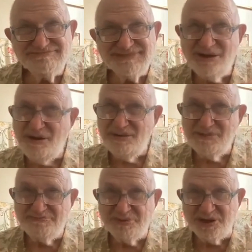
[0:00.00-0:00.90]
I'm
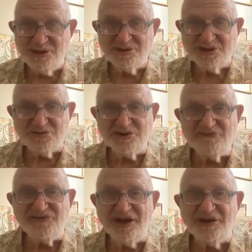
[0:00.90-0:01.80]
a pretty good street
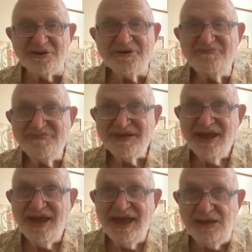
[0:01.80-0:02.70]
fighter.
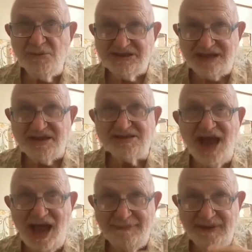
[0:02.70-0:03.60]
He was at the
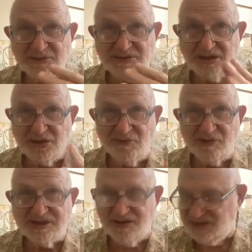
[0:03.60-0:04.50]

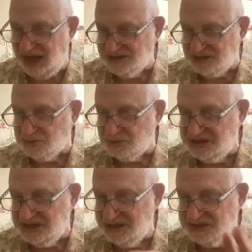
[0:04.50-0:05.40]
University of Texas, which
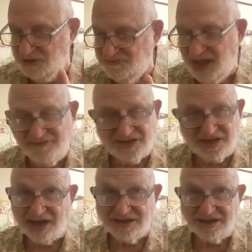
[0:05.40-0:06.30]
he himself left in
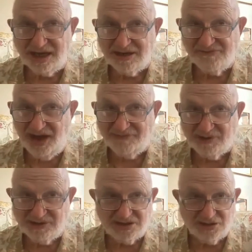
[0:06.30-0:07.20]
1995
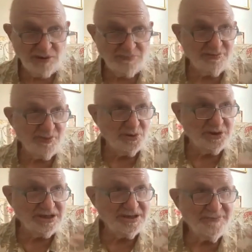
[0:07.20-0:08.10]
because he started
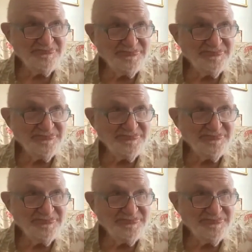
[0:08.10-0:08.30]
promoting